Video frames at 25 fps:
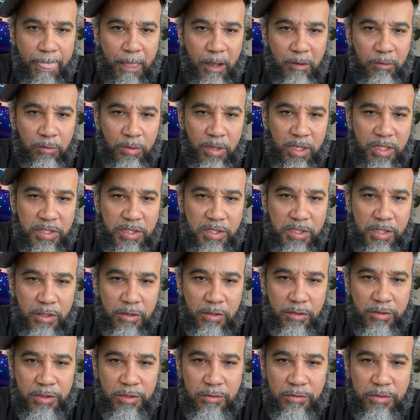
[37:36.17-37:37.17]
What
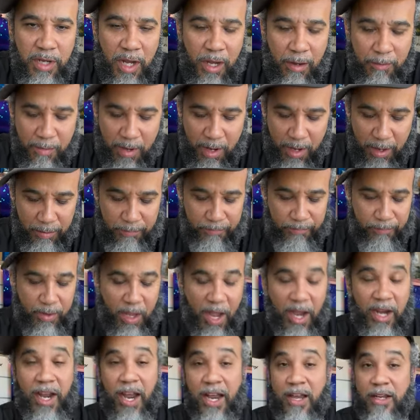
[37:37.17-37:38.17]
shoes you talking about?
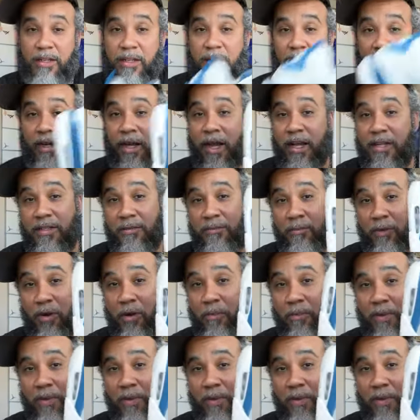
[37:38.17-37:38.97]
I got I got some more